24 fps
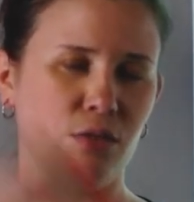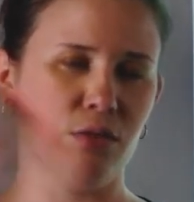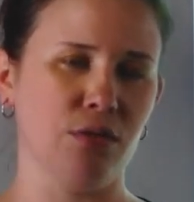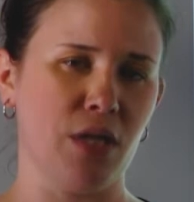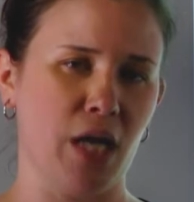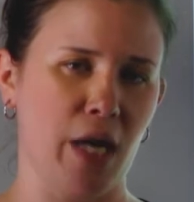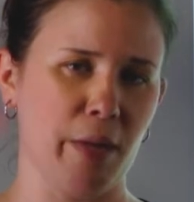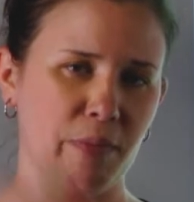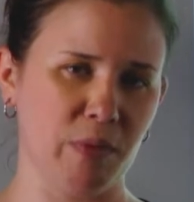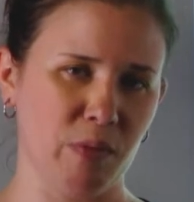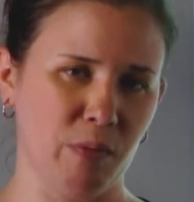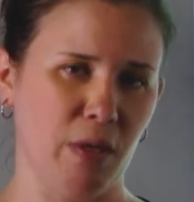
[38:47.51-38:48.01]

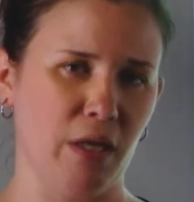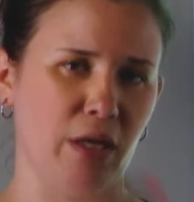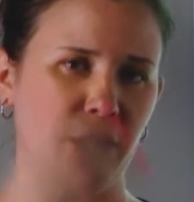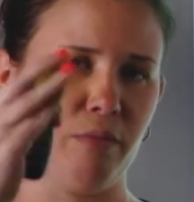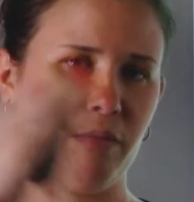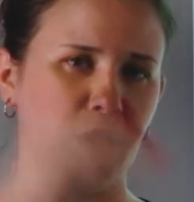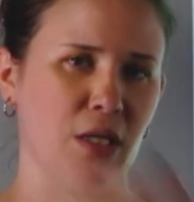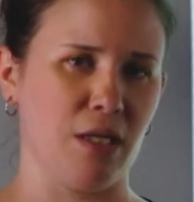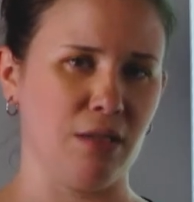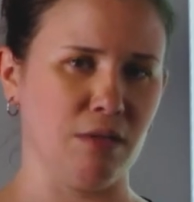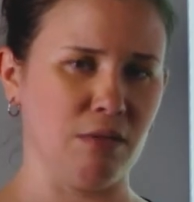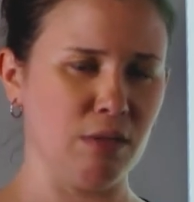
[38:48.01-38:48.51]
top to
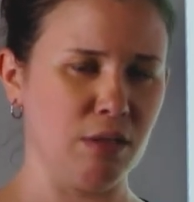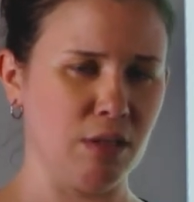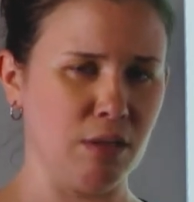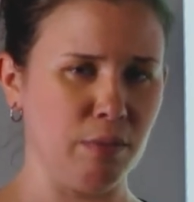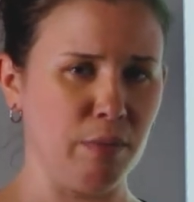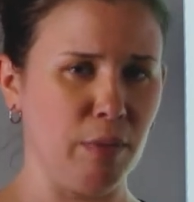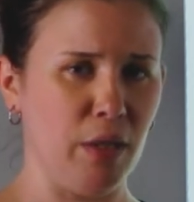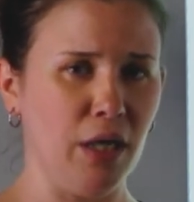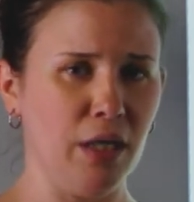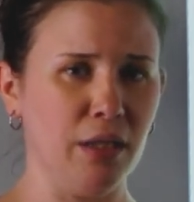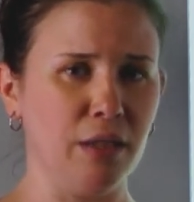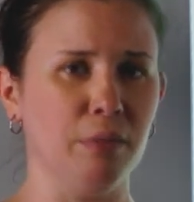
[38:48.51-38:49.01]

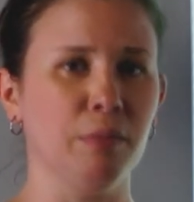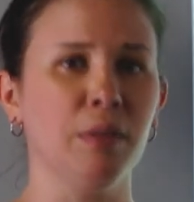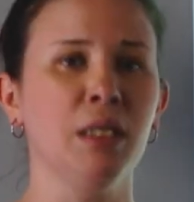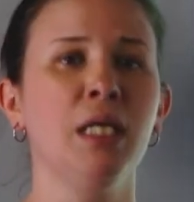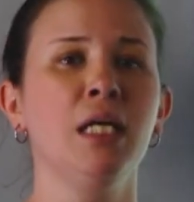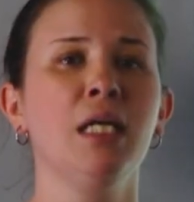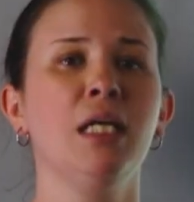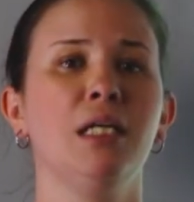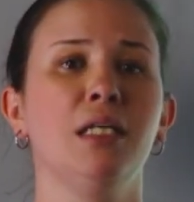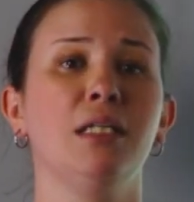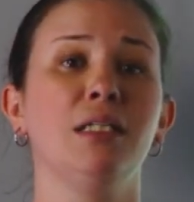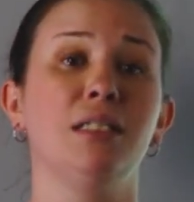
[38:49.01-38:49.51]
bottom
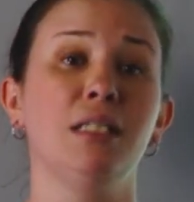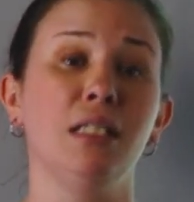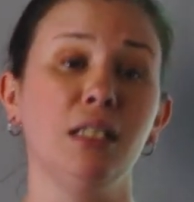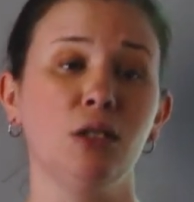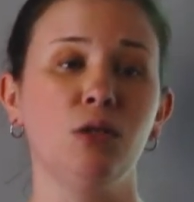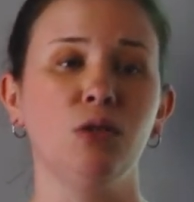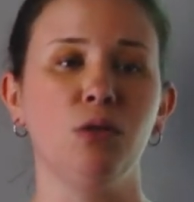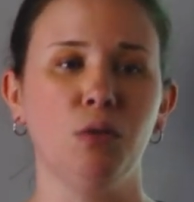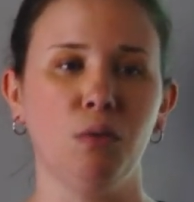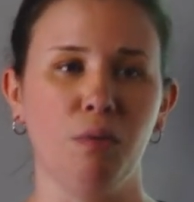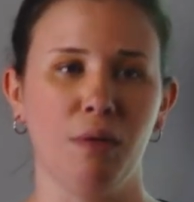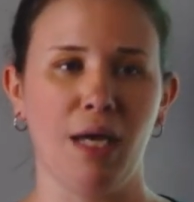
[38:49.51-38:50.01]
until
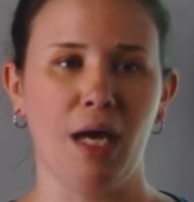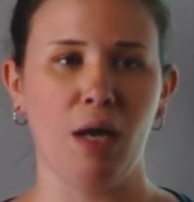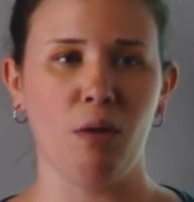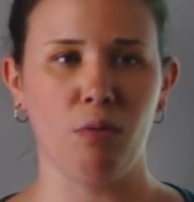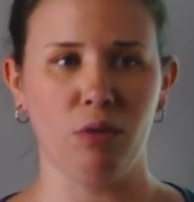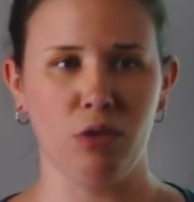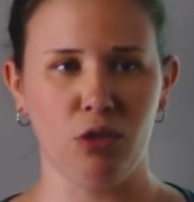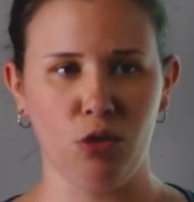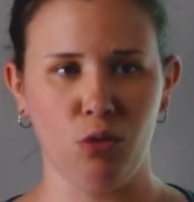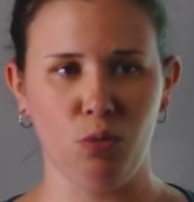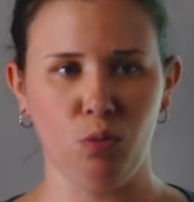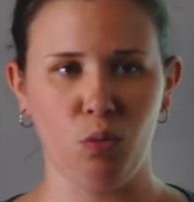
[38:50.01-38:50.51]
you get
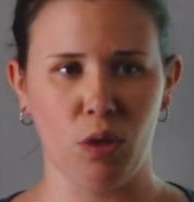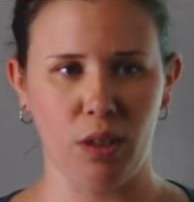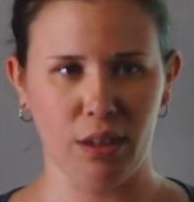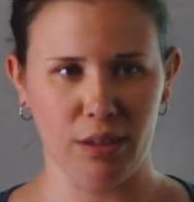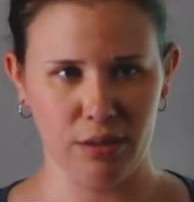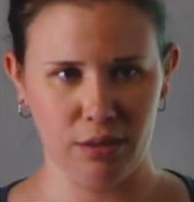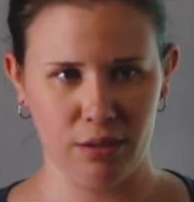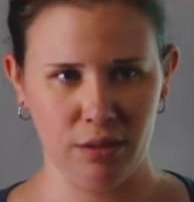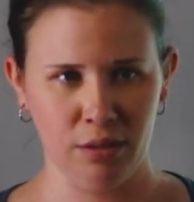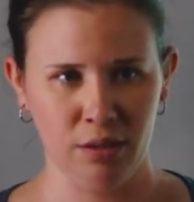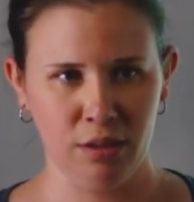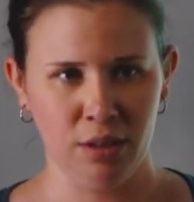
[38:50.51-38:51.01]
what you
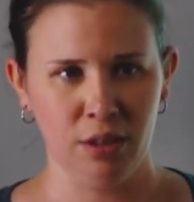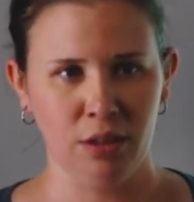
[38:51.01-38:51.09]
want.